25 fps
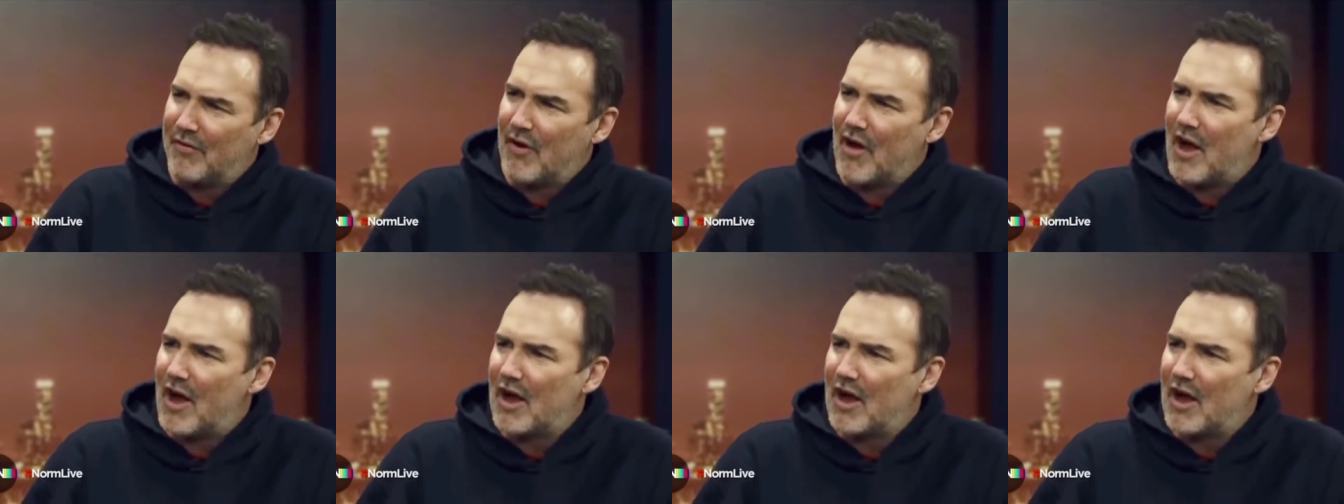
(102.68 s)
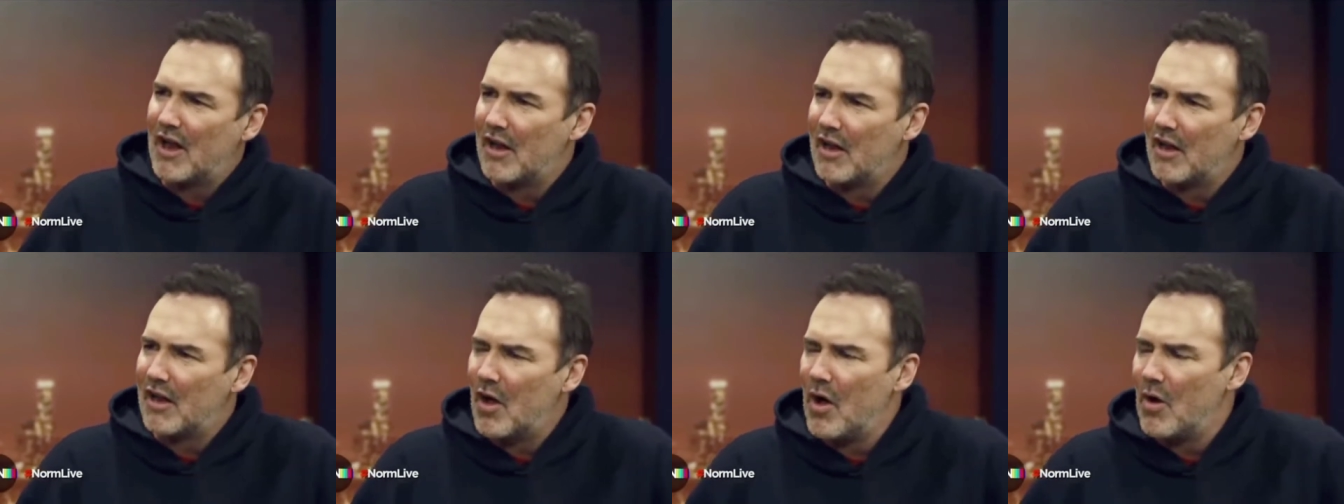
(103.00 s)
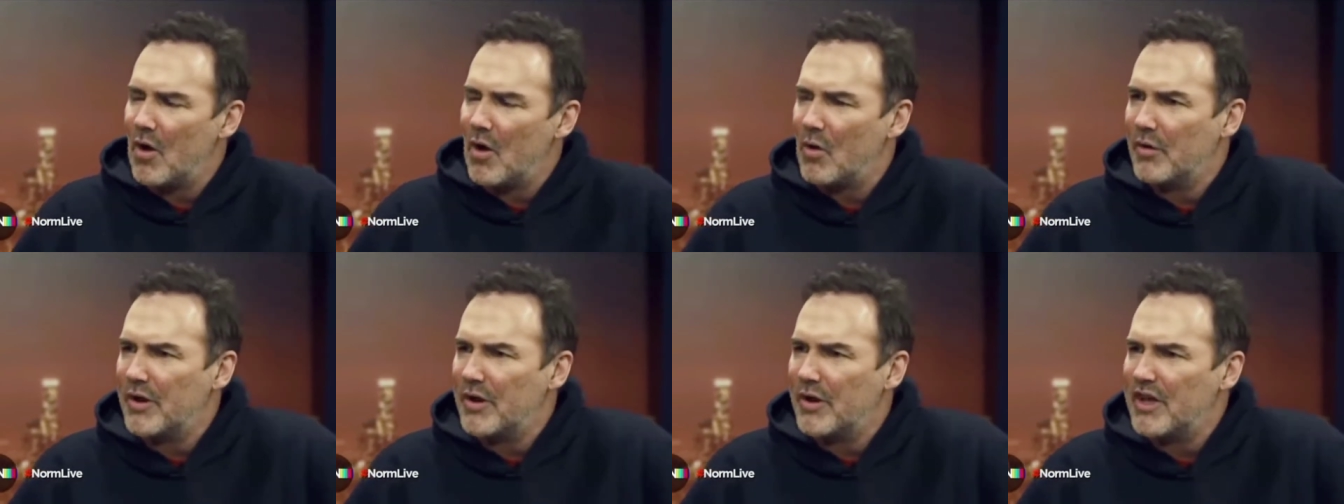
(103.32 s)
Give the frog a
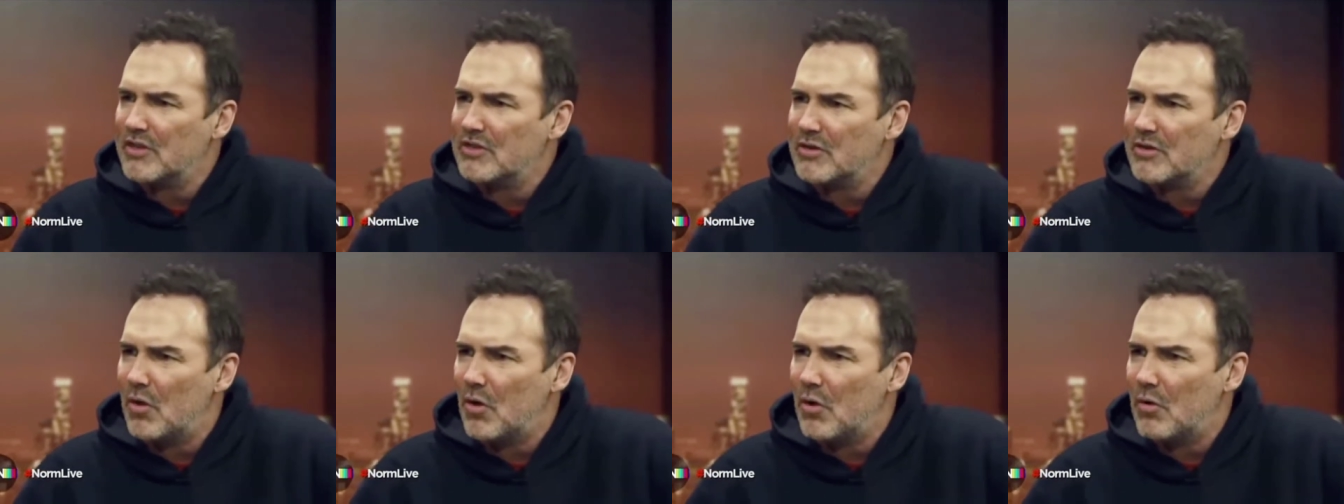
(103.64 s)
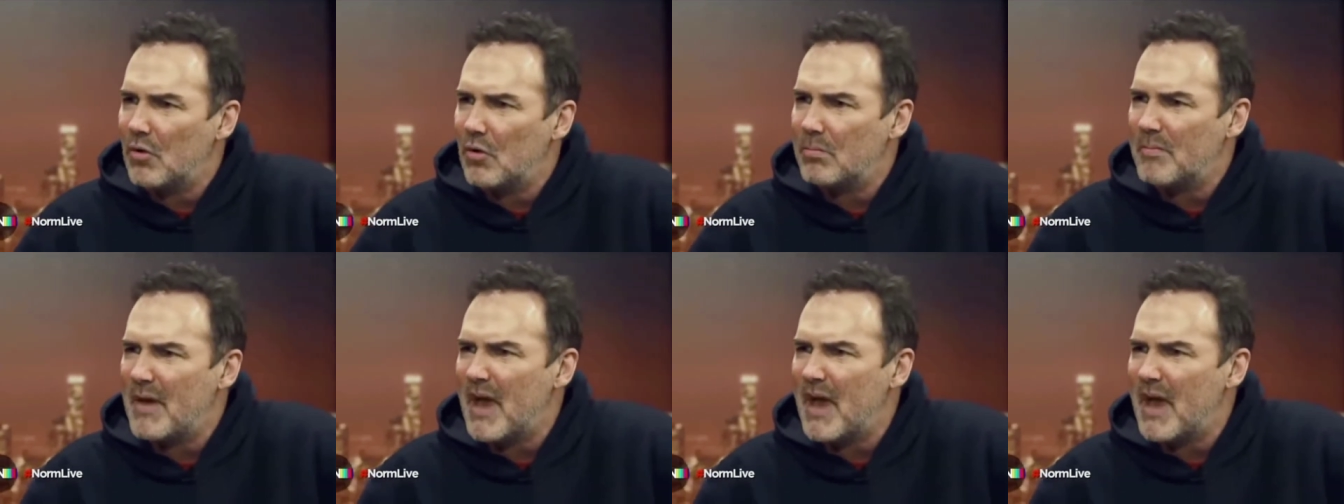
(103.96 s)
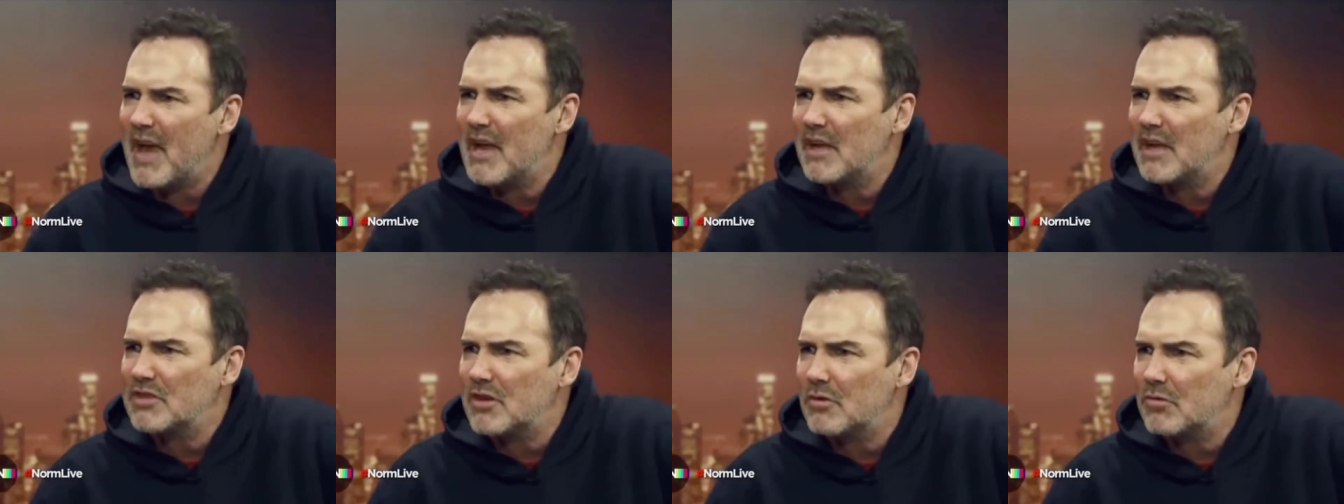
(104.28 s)
loan. His old
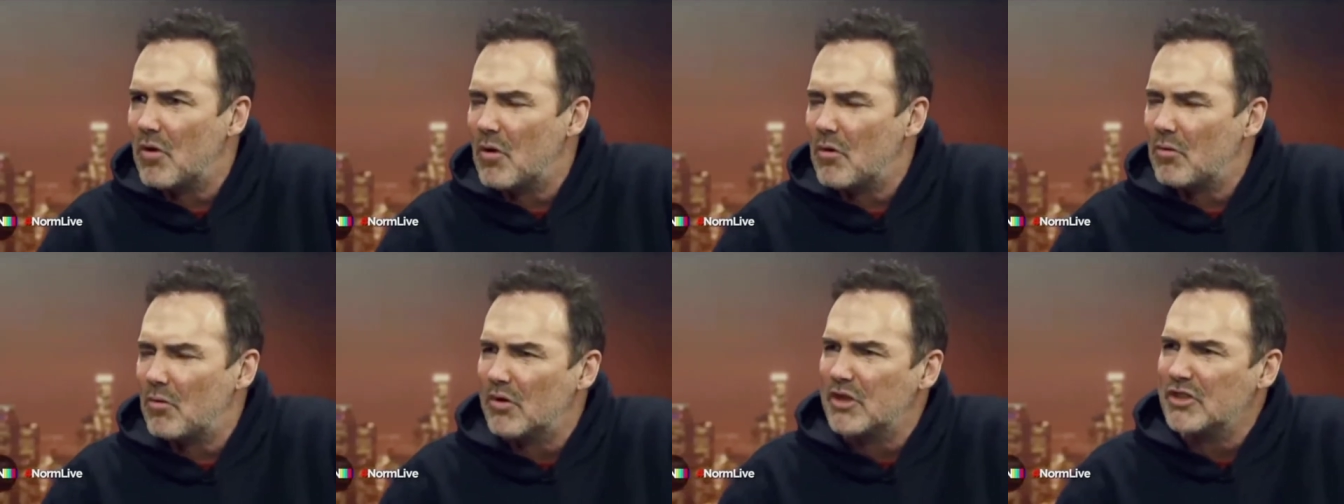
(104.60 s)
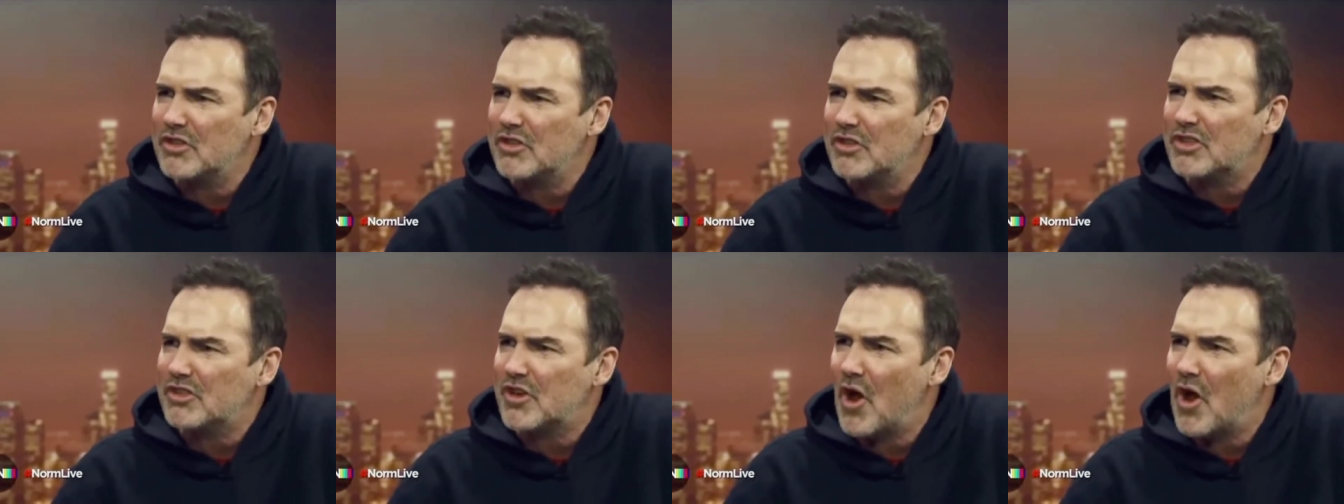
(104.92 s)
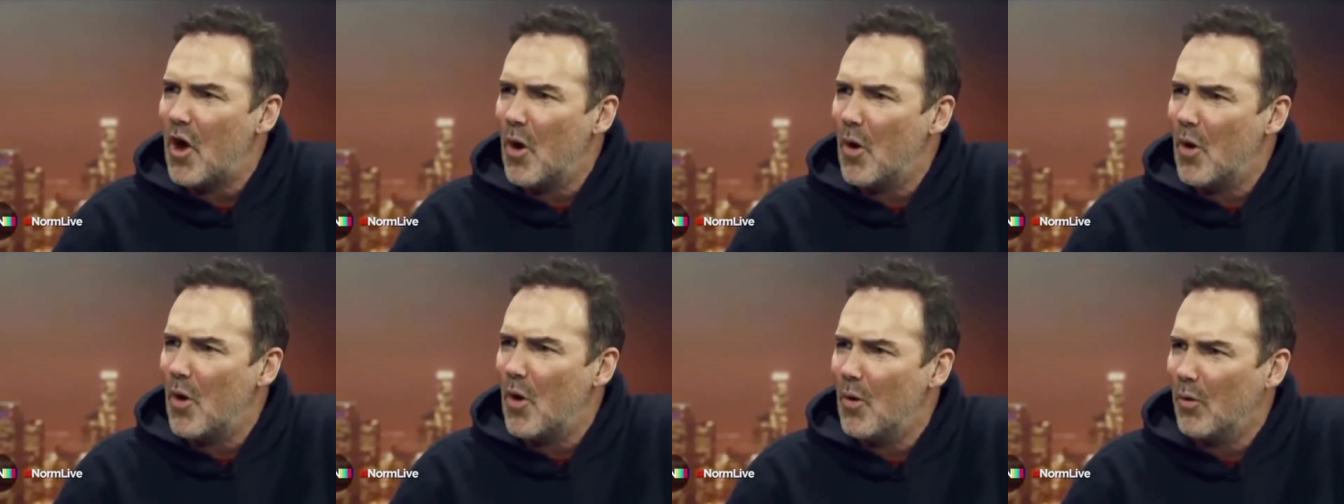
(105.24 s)
man's a rolling
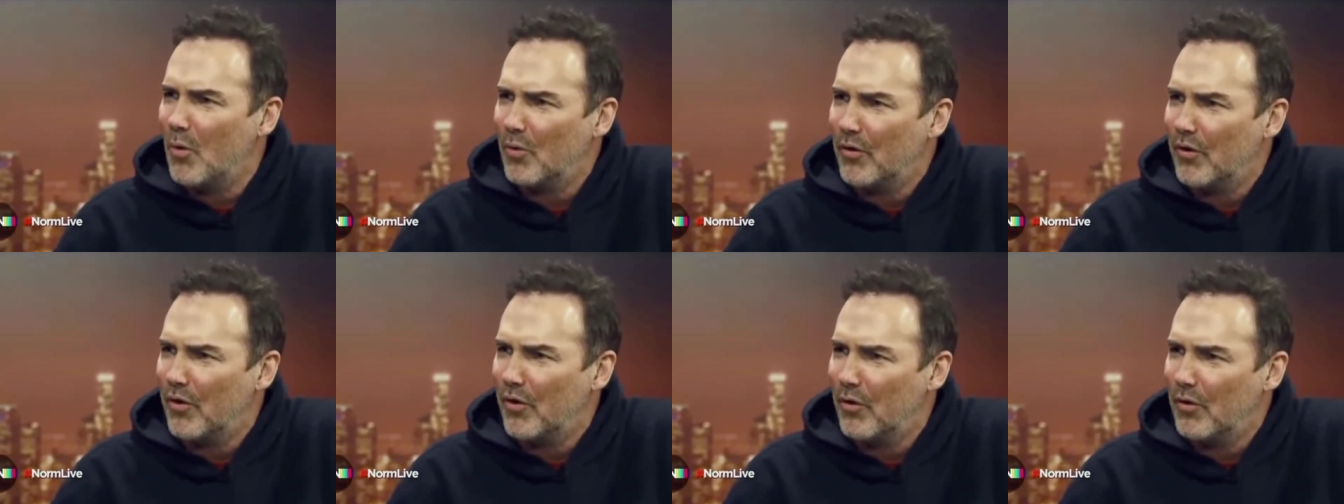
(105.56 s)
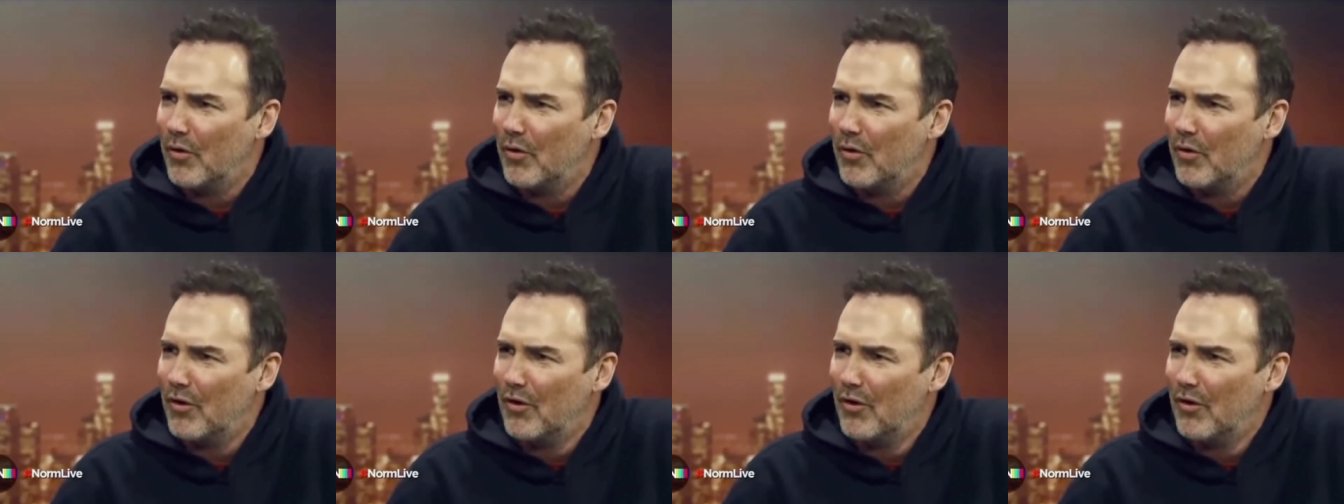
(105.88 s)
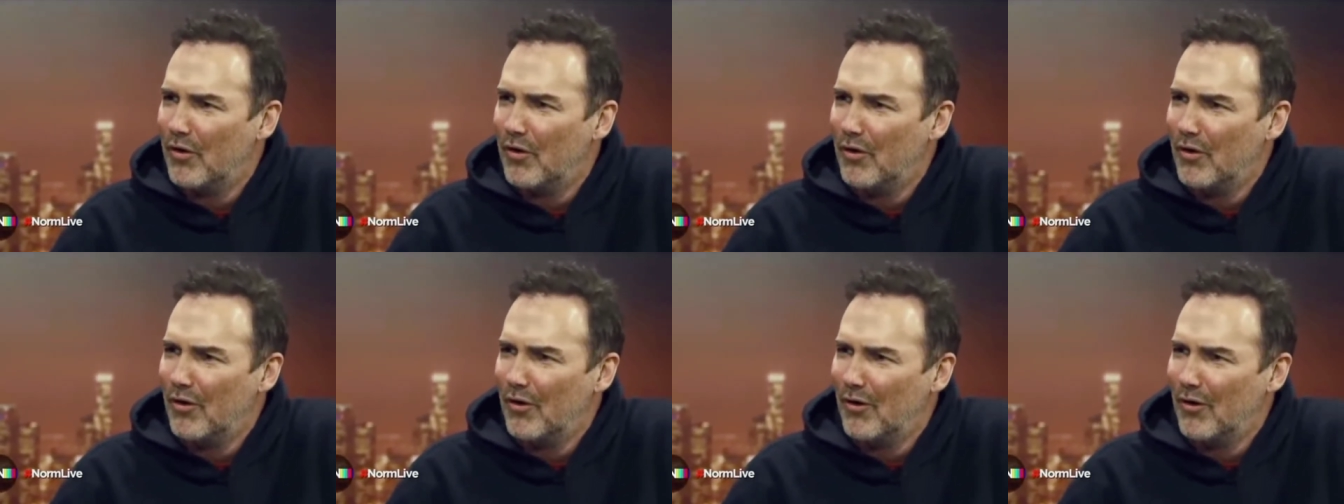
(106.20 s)
stone.